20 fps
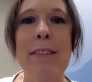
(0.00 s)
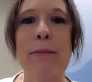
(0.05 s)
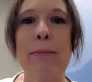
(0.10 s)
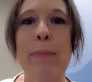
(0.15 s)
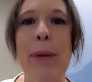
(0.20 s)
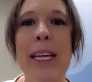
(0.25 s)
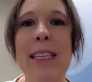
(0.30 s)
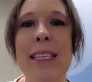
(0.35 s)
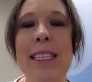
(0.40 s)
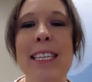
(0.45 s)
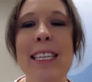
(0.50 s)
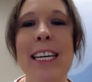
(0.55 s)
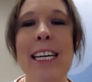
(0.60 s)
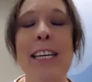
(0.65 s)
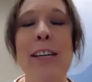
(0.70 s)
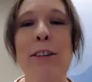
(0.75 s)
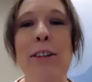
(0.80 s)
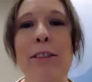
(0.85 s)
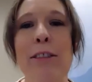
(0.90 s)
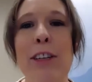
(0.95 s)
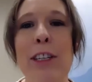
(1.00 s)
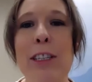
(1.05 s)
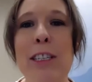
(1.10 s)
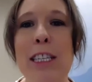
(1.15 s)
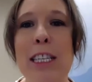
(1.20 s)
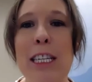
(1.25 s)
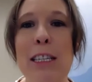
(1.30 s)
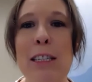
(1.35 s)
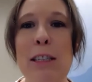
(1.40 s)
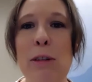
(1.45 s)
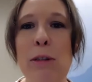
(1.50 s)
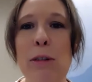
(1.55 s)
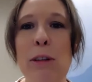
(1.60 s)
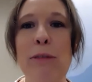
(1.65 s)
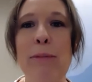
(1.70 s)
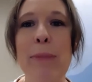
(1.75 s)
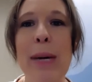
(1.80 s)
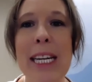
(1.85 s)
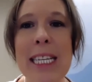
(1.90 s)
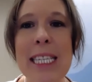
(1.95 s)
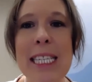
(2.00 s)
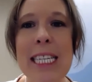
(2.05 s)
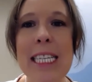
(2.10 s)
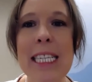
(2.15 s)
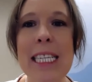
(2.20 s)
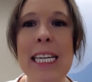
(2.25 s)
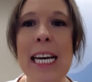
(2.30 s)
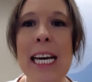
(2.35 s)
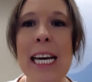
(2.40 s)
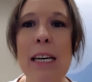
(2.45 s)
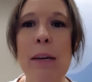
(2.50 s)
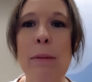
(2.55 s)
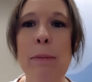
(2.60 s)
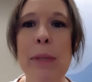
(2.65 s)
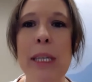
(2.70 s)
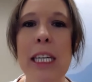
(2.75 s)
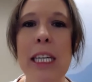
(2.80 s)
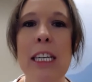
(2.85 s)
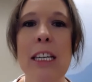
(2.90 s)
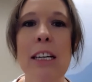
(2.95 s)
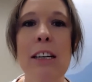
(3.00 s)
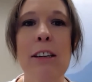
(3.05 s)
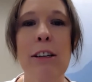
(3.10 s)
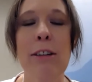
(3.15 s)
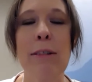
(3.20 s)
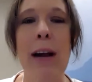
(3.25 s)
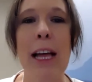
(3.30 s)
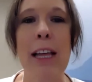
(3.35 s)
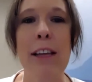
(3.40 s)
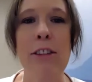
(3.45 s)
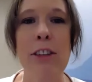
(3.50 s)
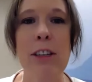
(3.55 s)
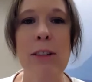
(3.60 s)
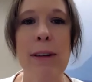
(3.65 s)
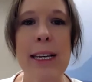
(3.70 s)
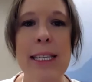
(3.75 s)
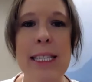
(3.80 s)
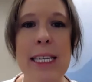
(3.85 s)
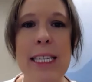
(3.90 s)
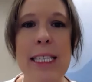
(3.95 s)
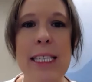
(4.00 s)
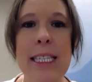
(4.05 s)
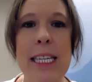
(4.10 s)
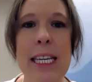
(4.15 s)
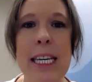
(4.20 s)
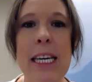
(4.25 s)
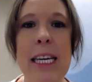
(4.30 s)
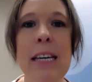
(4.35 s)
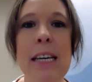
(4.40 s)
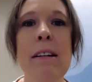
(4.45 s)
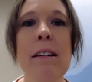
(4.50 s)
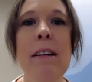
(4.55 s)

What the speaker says: Penn State University School of Medicine and completed her neurology residency